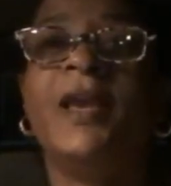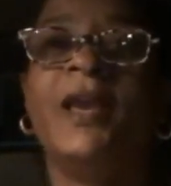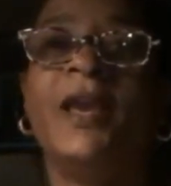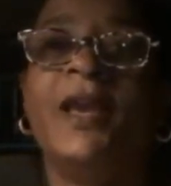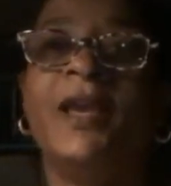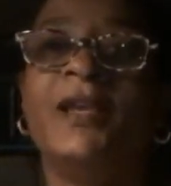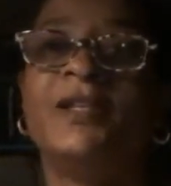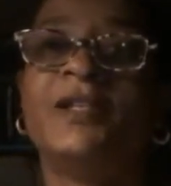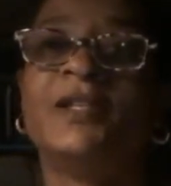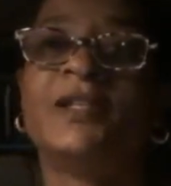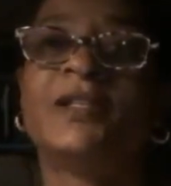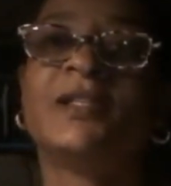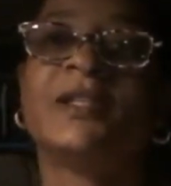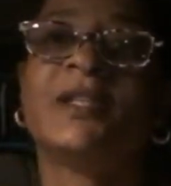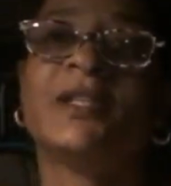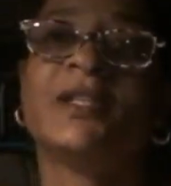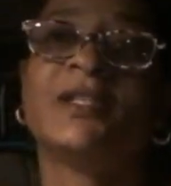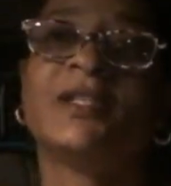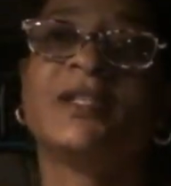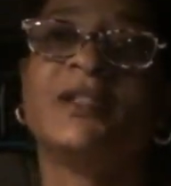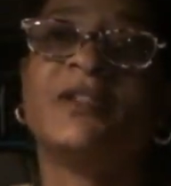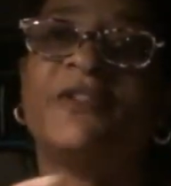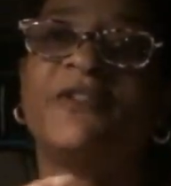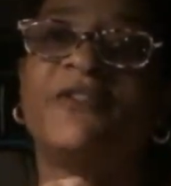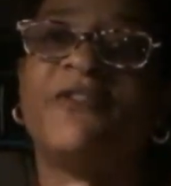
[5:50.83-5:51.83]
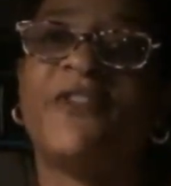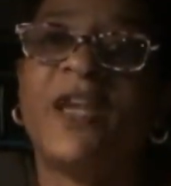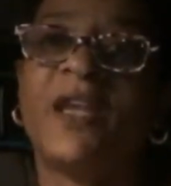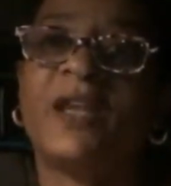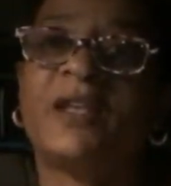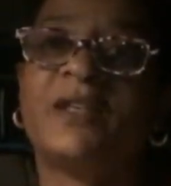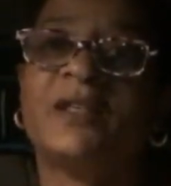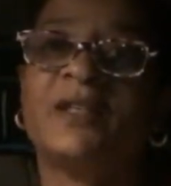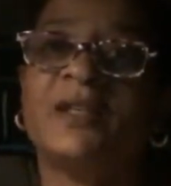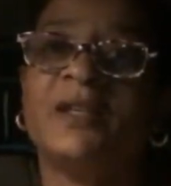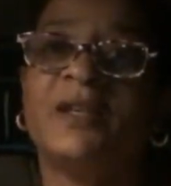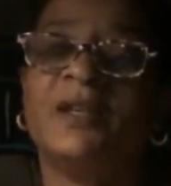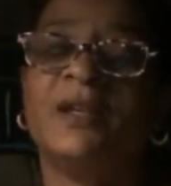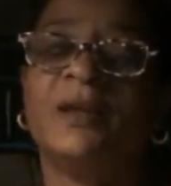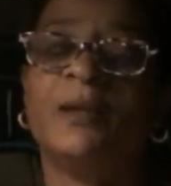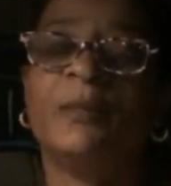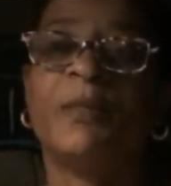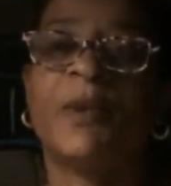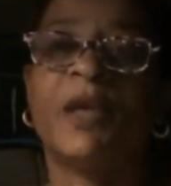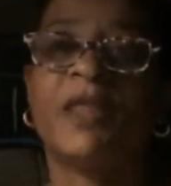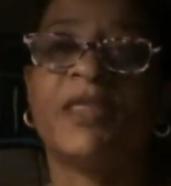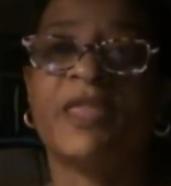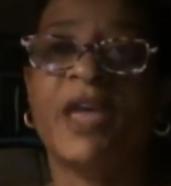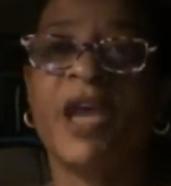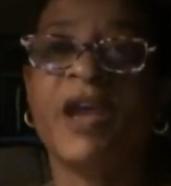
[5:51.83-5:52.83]
It just doesn't affect
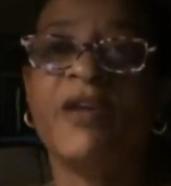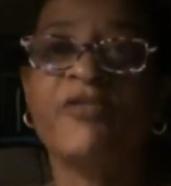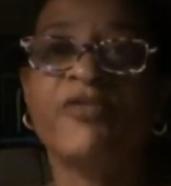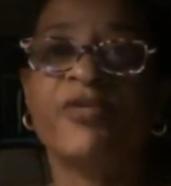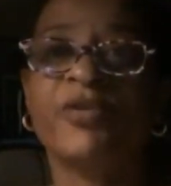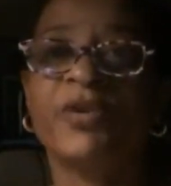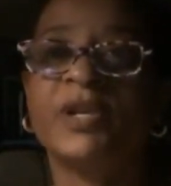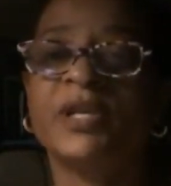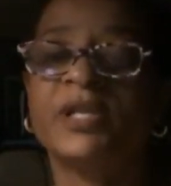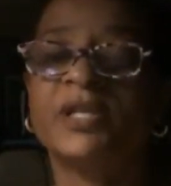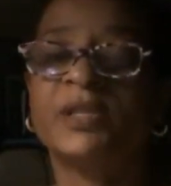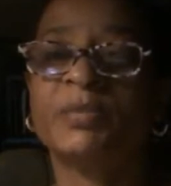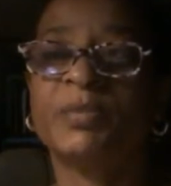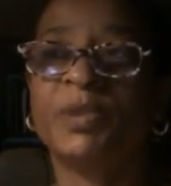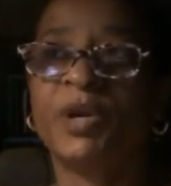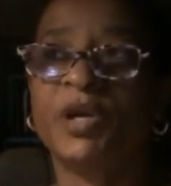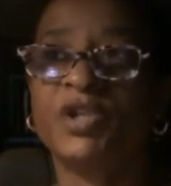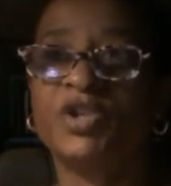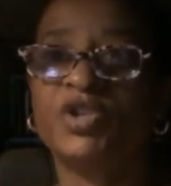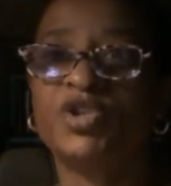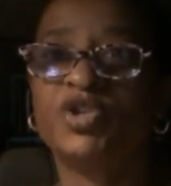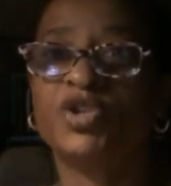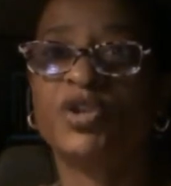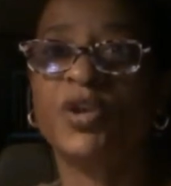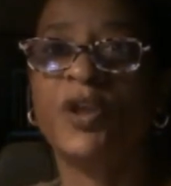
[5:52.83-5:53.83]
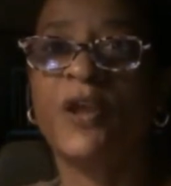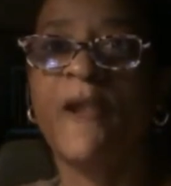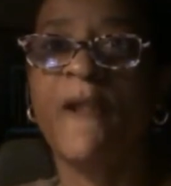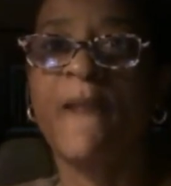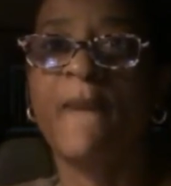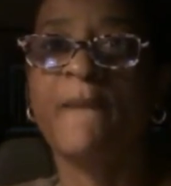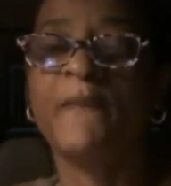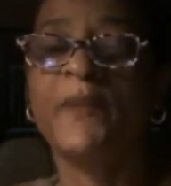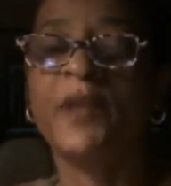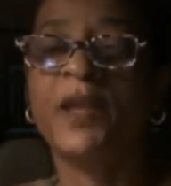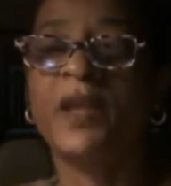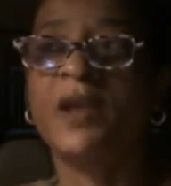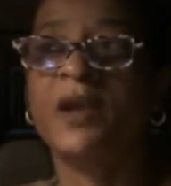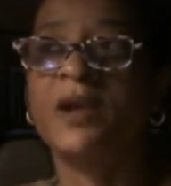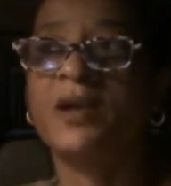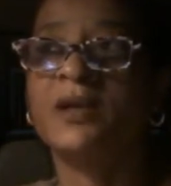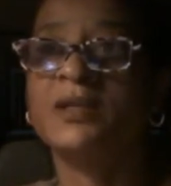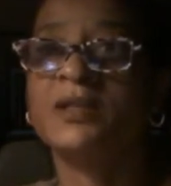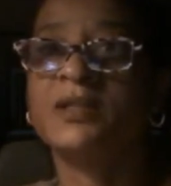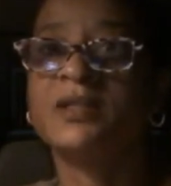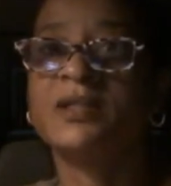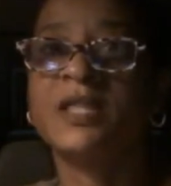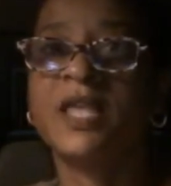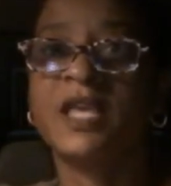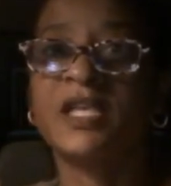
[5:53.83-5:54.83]
my thyroid as much
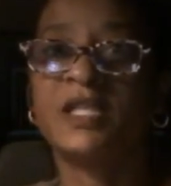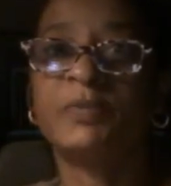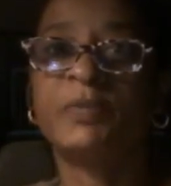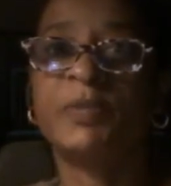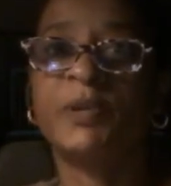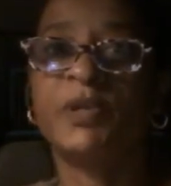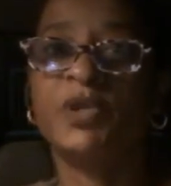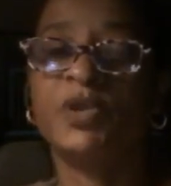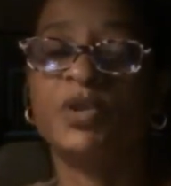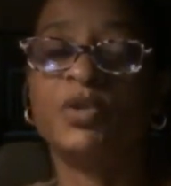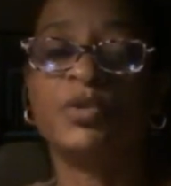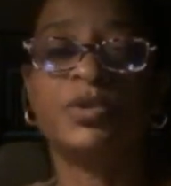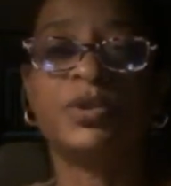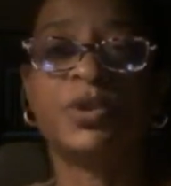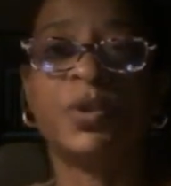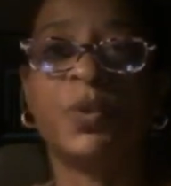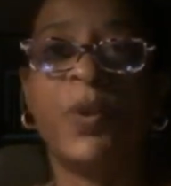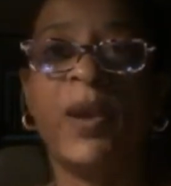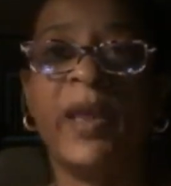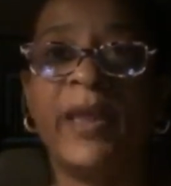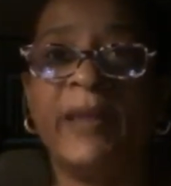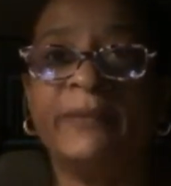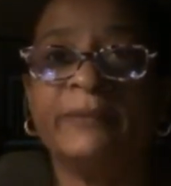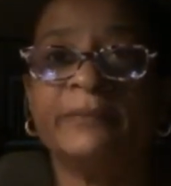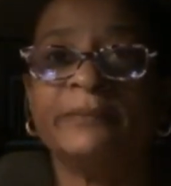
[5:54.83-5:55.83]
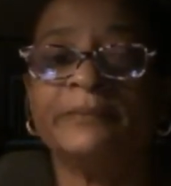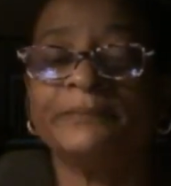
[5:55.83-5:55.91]
because that's been nuked away.